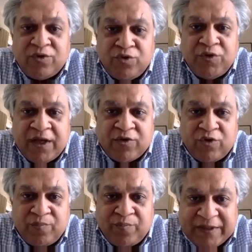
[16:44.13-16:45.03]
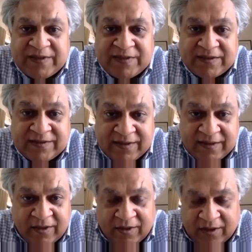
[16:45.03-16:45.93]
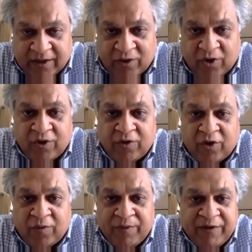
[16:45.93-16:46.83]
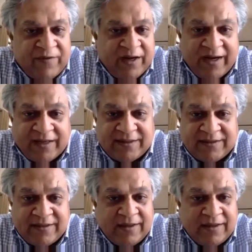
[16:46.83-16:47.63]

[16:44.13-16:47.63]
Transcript: do their own businesses, or be freelancers,